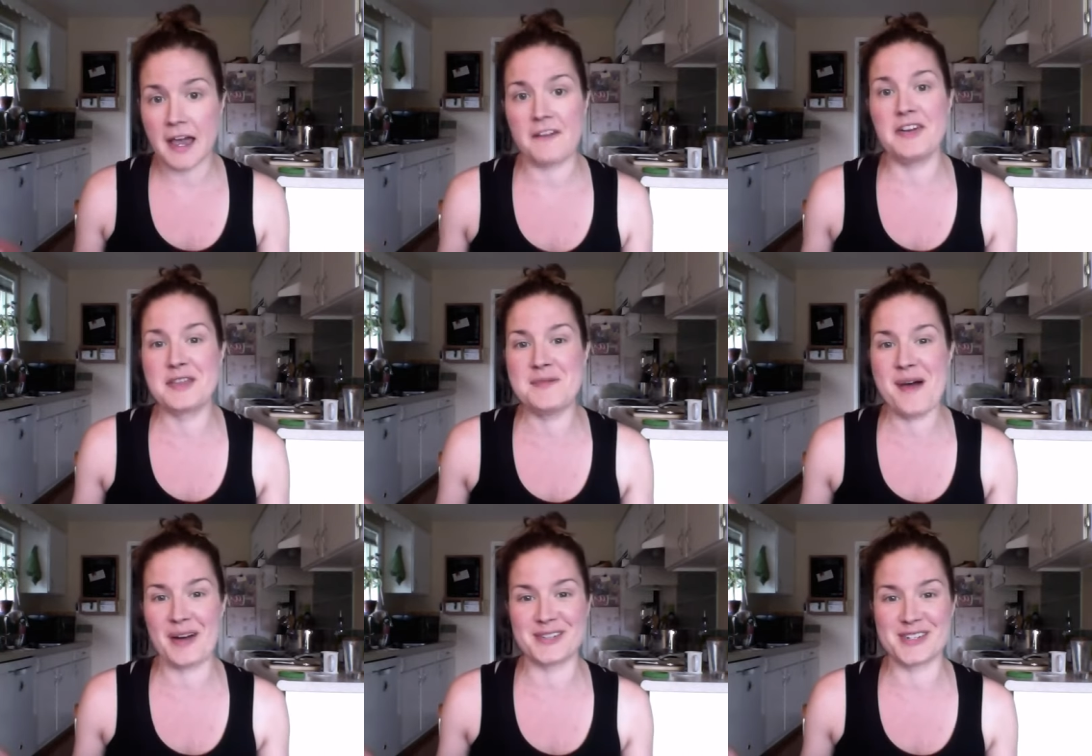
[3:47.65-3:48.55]
having them
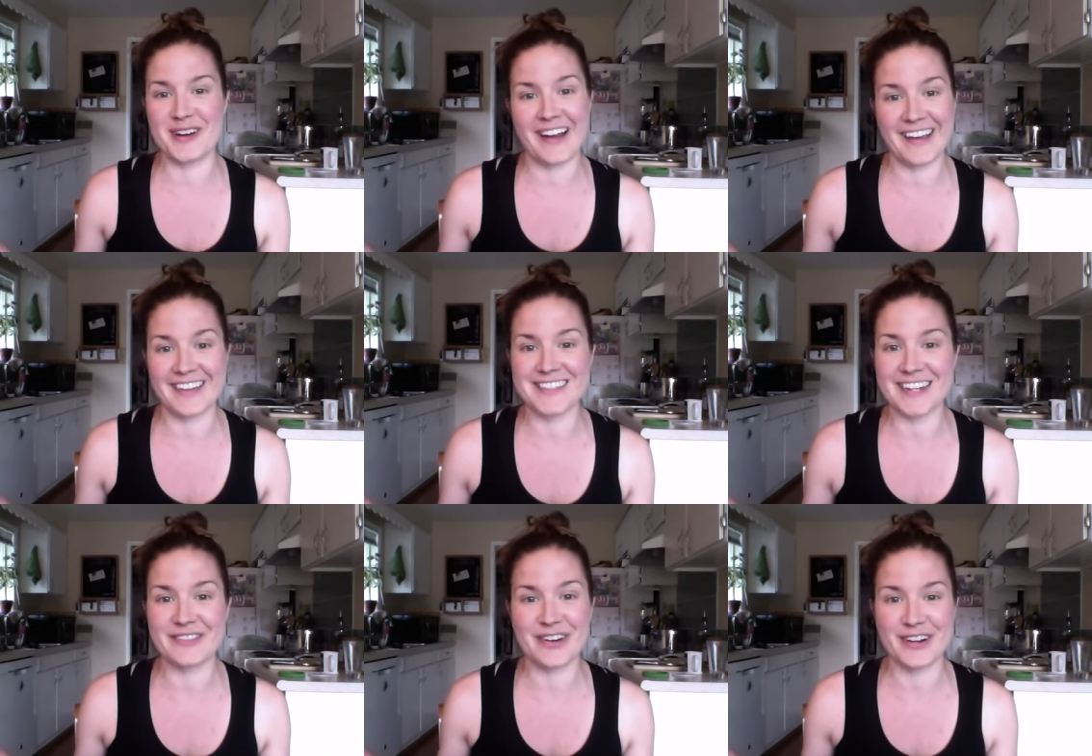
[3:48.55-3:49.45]
out drying is
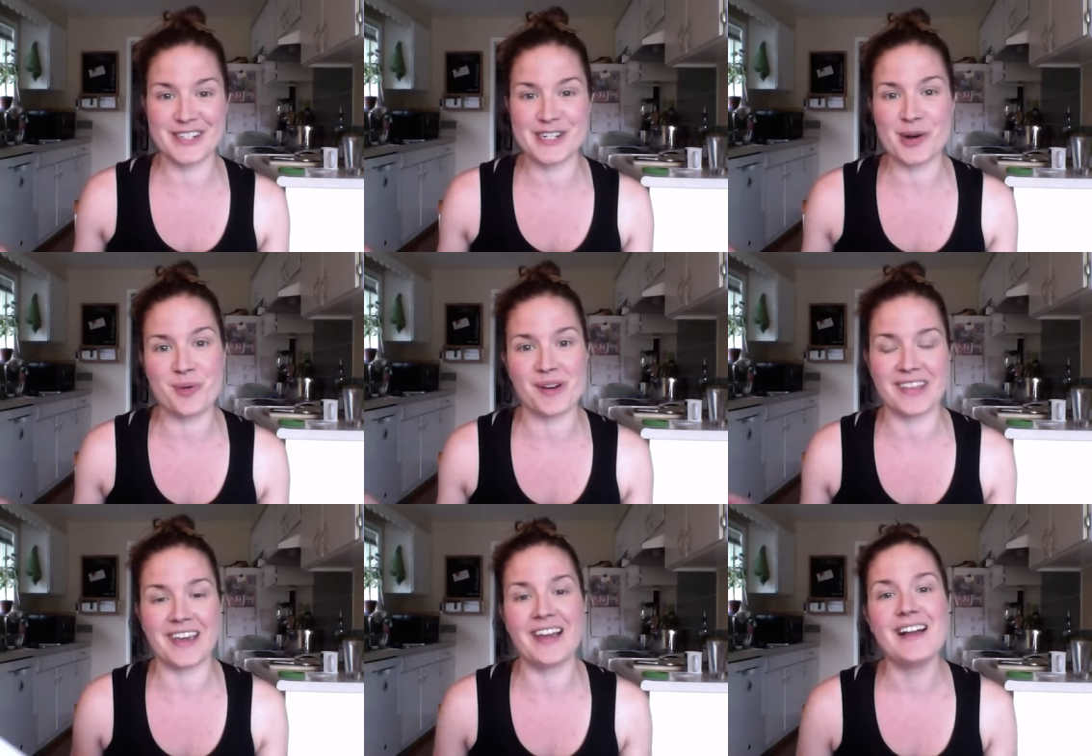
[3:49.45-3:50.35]
not very show
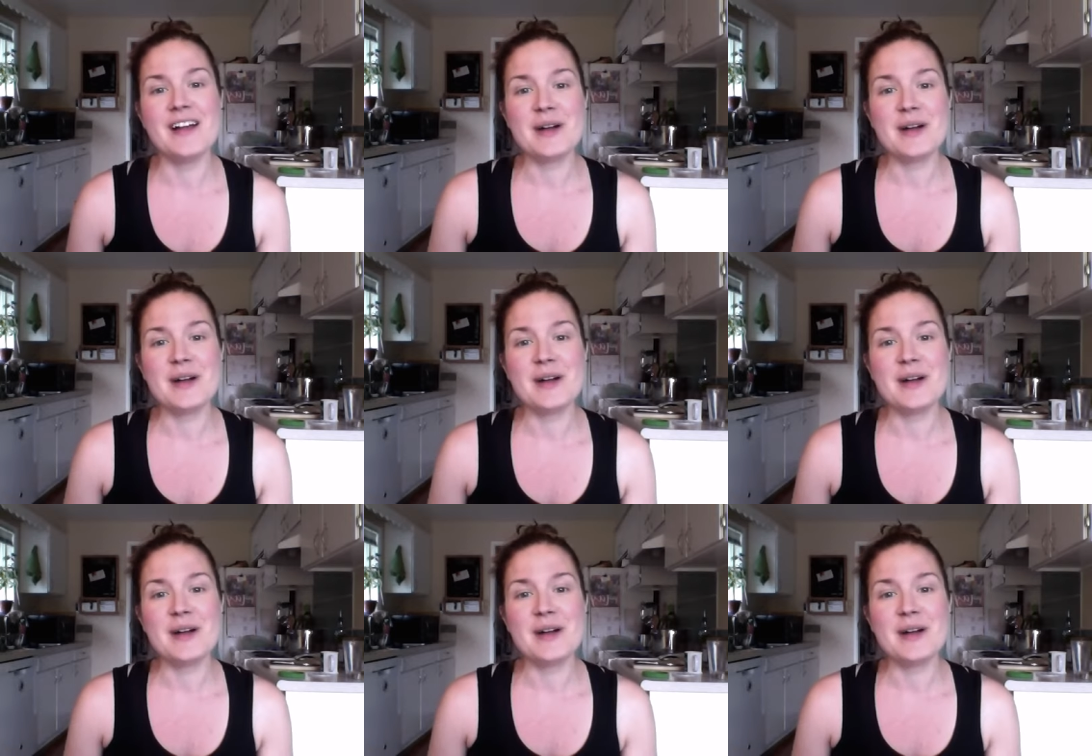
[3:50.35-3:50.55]
worthy.